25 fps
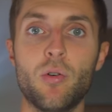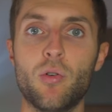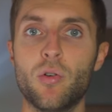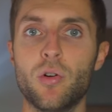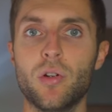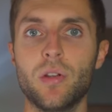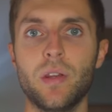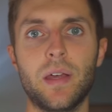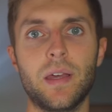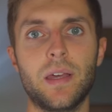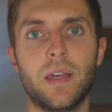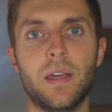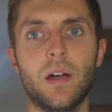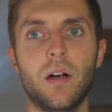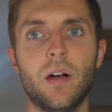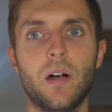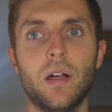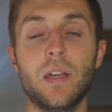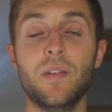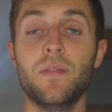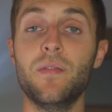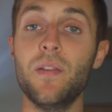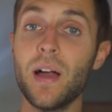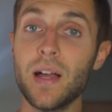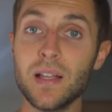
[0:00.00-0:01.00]
or like
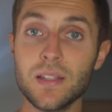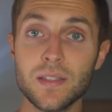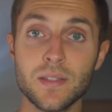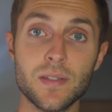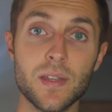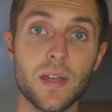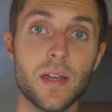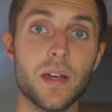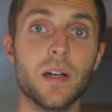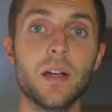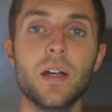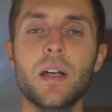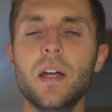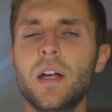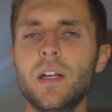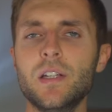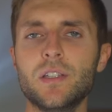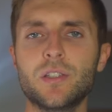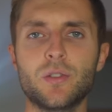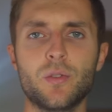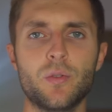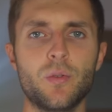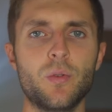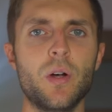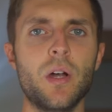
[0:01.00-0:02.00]
events there.
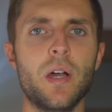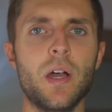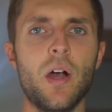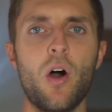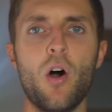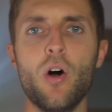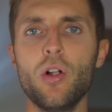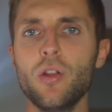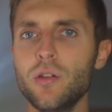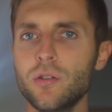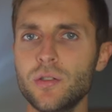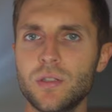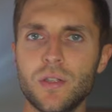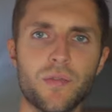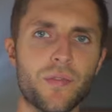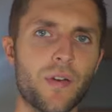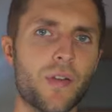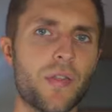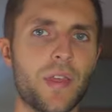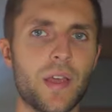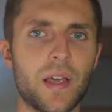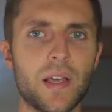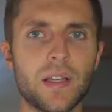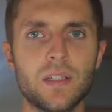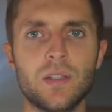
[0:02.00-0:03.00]
So all those different
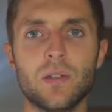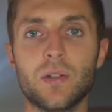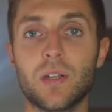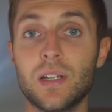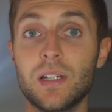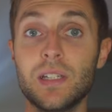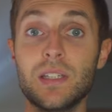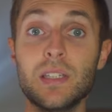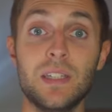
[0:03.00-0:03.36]
things you can